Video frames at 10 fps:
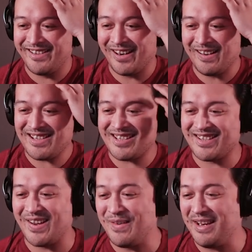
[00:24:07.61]

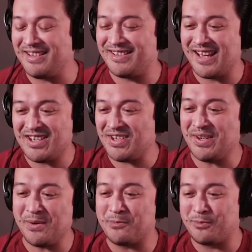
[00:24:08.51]
DarkStone
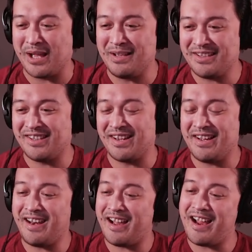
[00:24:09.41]
Digital, well
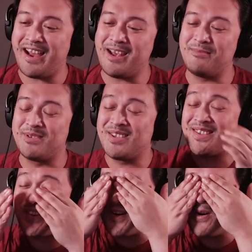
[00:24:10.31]
done. I am
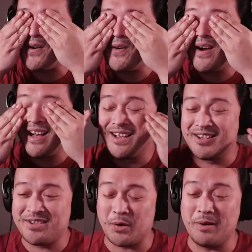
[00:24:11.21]
so,
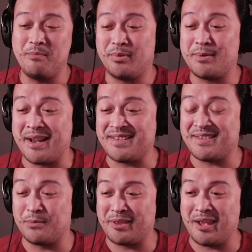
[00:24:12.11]
so
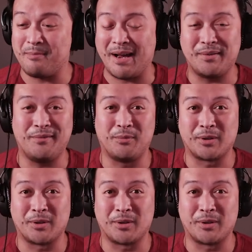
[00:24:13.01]
impressed with the amount of